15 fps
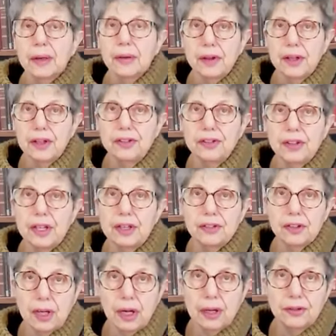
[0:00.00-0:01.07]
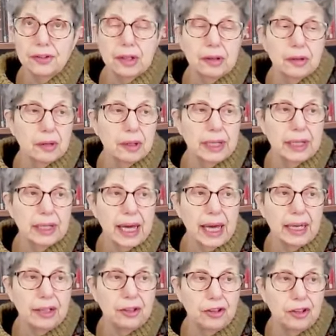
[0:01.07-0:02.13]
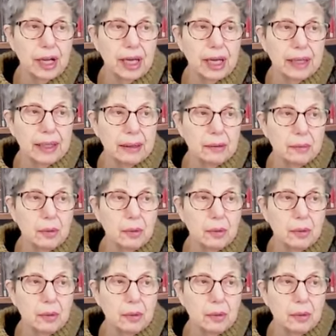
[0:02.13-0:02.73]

This is an article in AJ,